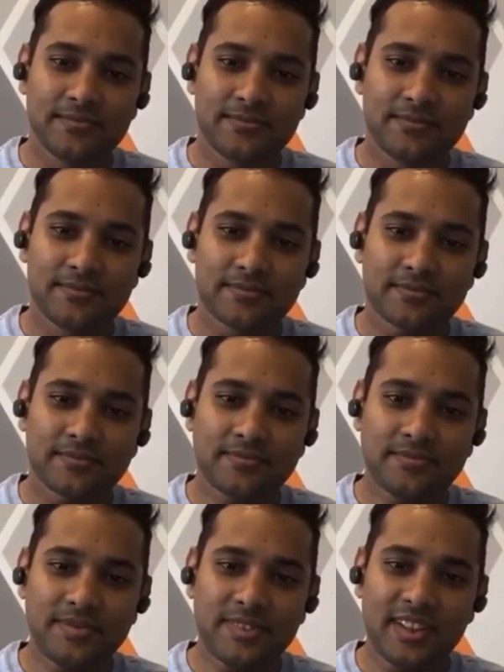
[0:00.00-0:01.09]
So I think
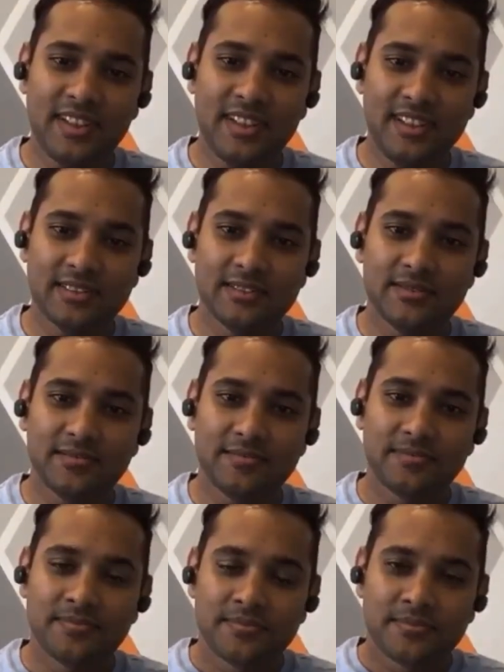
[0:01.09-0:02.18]
so that is what
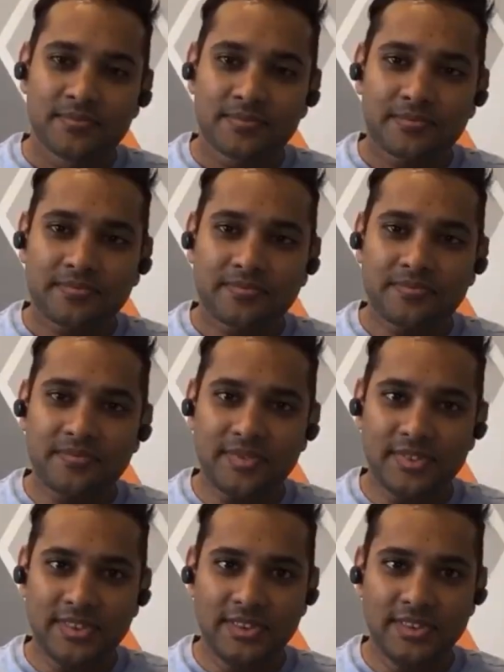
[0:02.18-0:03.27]
differentiates
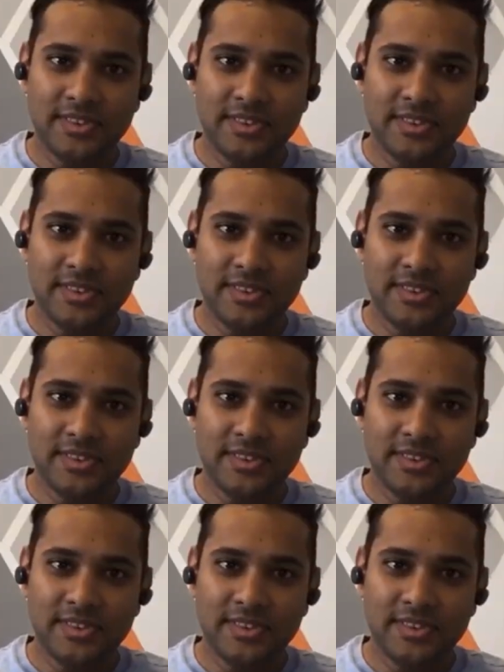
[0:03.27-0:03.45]
your venture